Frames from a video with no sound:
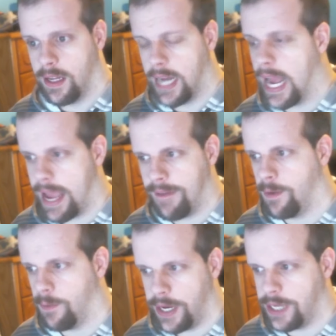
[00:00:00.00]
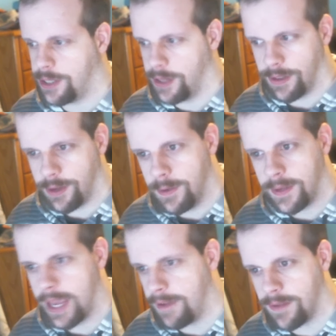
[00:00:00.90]
I haven't reached a
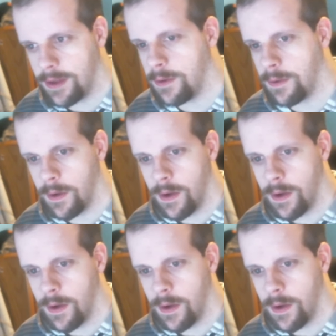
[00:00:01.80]
2K view.